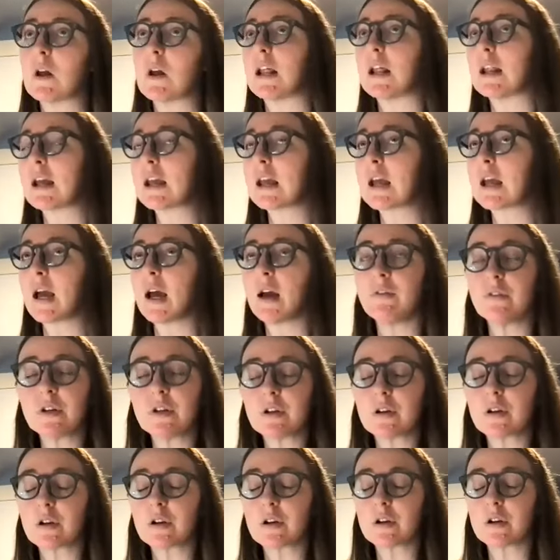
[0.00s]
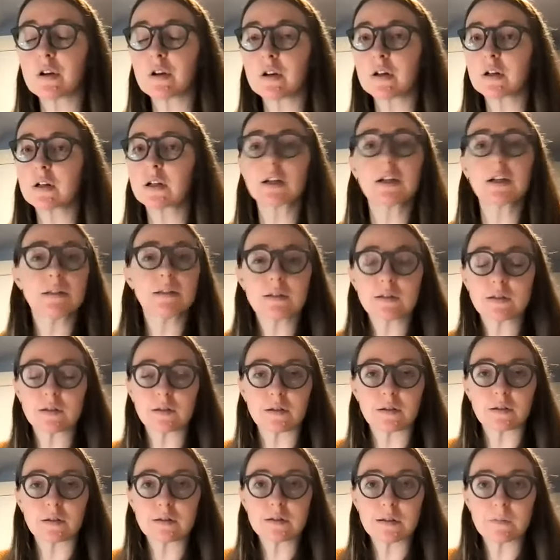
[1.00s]
one. And I haven't heard
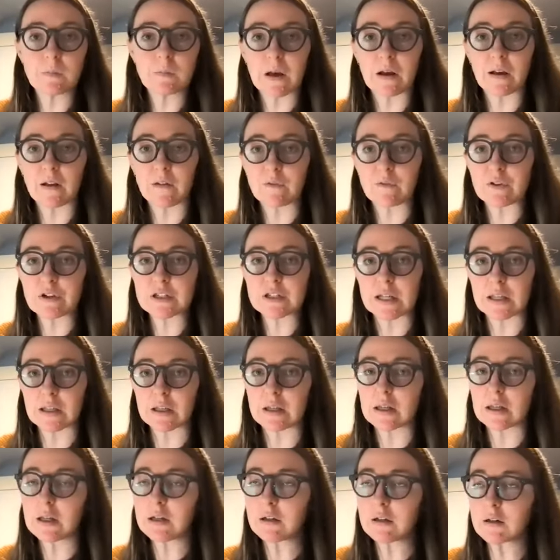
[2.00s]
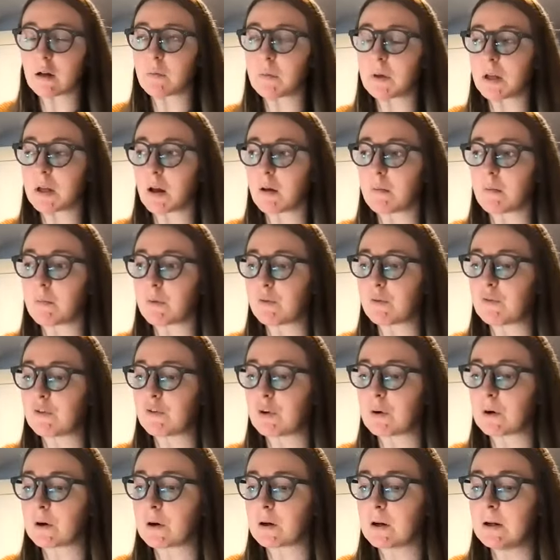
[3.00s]
concerns about infertility coming up
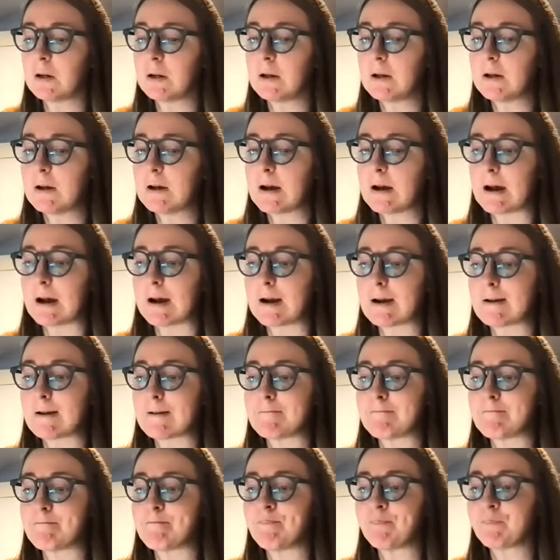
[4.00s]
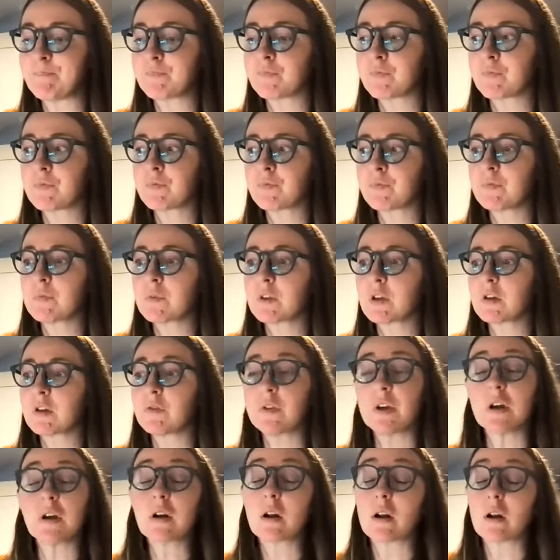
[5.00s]
before. Um,
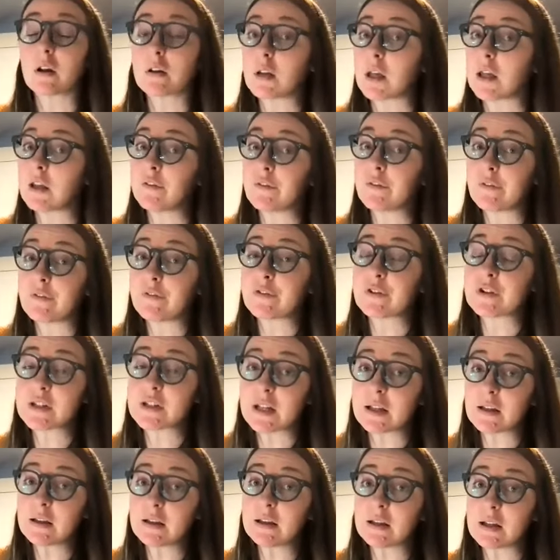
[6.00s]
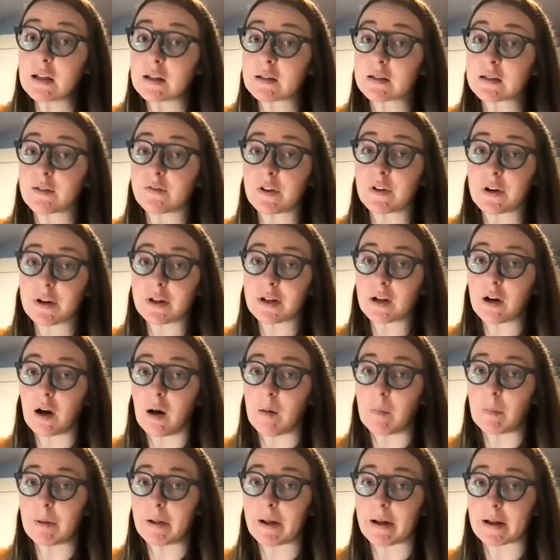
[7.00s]
there it, fertility is a very
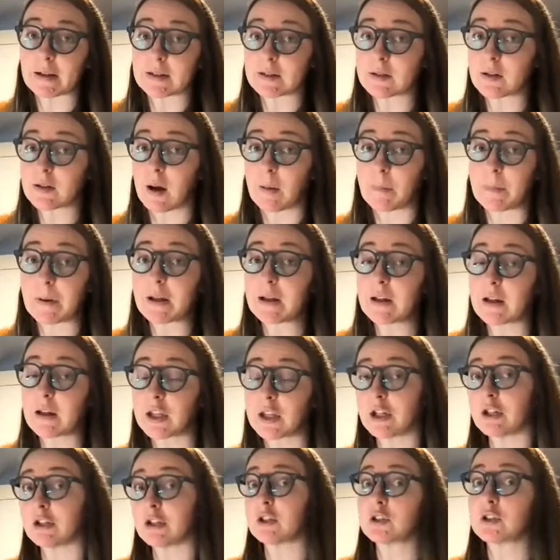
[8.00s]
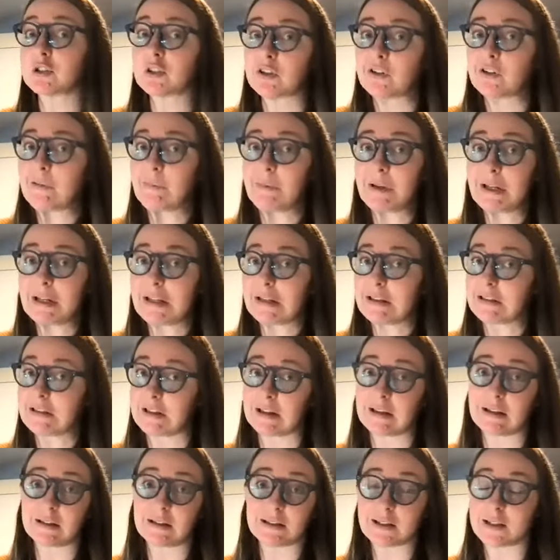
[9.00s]
complex topic and there are so many
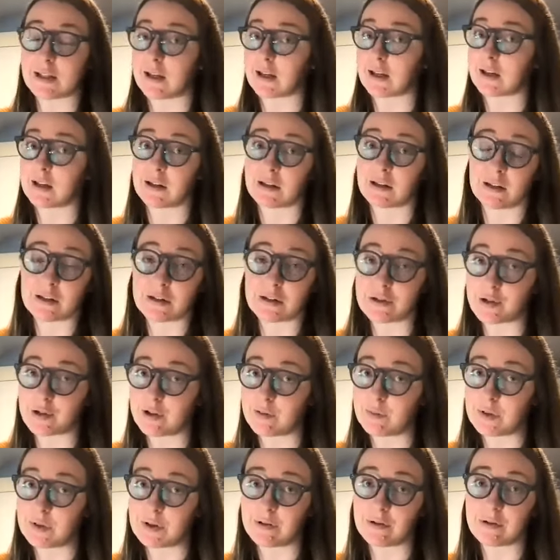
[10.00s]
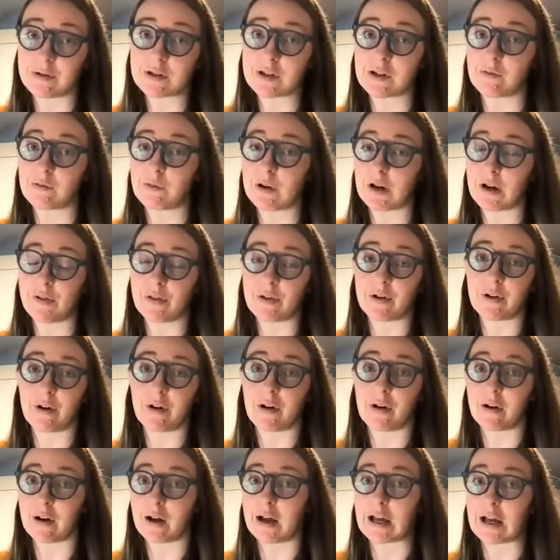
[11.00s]
things that can contribute to whether
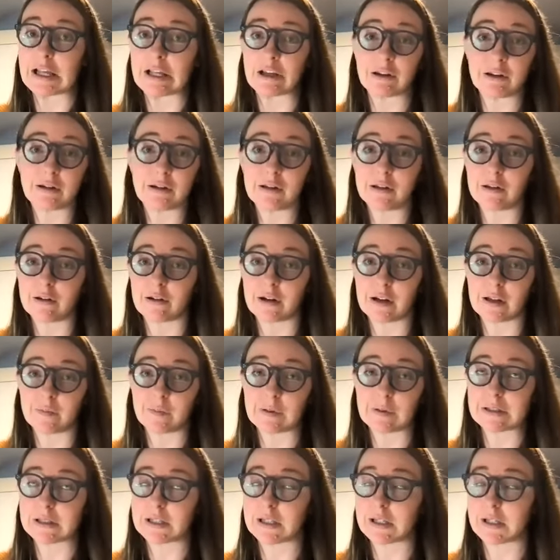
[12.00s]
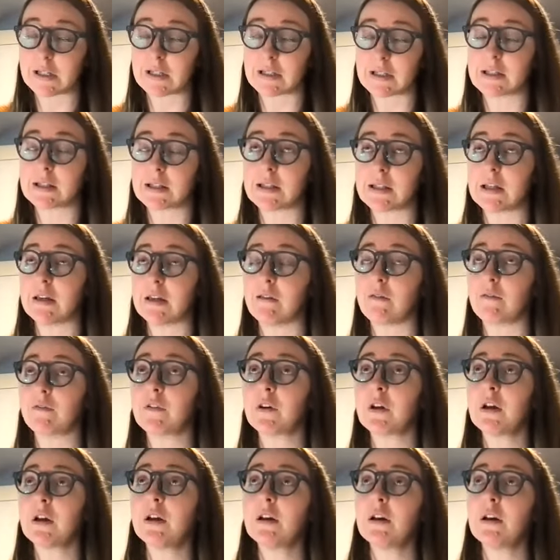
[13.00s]
or not you're able to conceive.